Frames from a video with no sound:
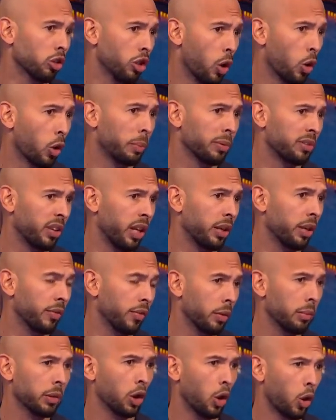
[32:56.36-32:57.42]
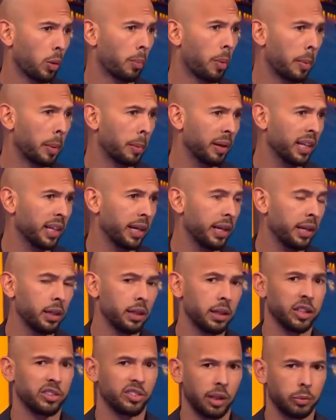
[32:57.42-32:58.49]
a lower percent of them, a lower probability.
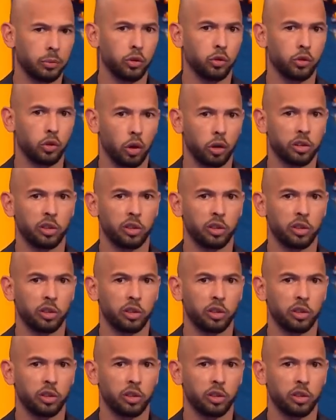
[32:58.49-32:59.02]
Exceptions do not